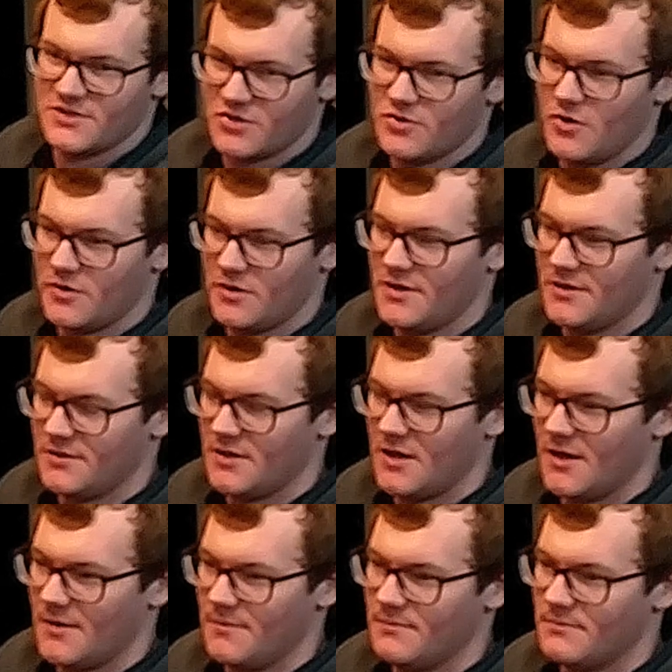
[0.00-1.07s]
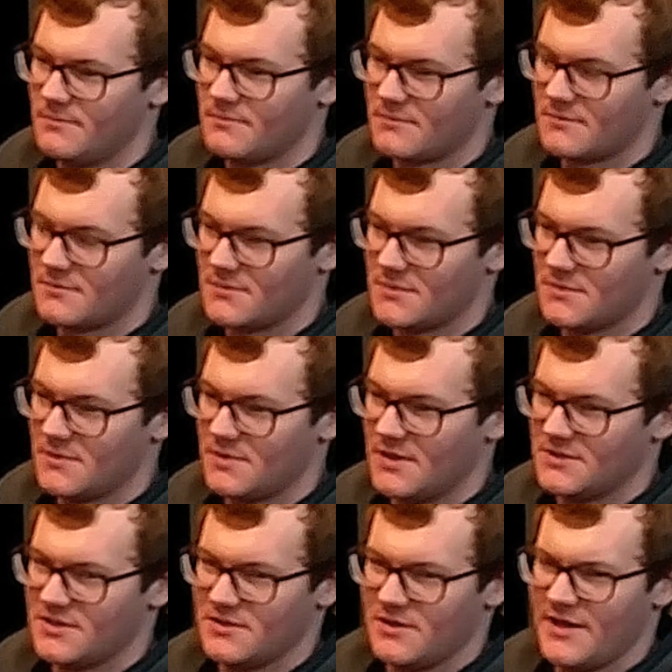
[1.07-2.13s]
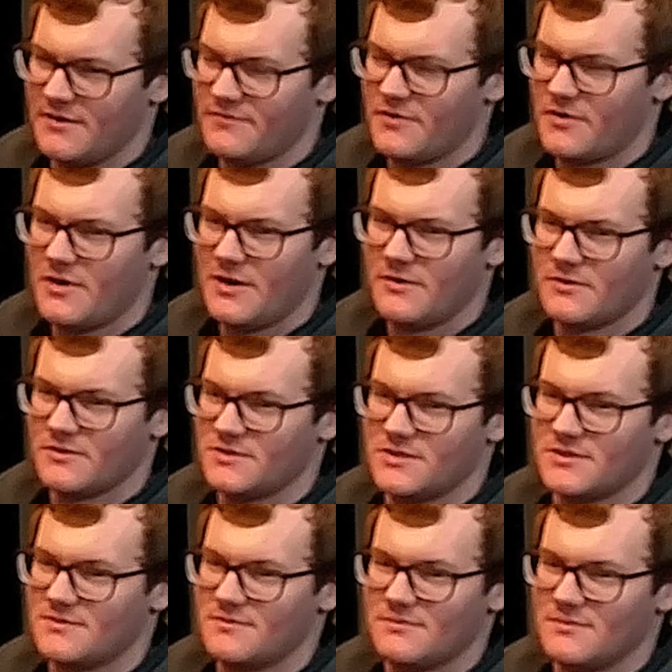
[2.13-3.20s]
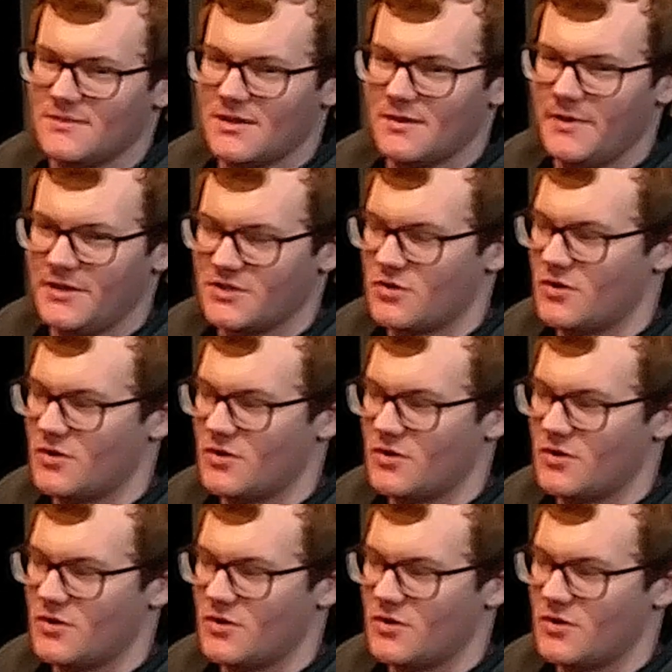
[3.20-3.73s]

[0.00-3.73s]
Is corona? Is it Latin for crown, or is it just it means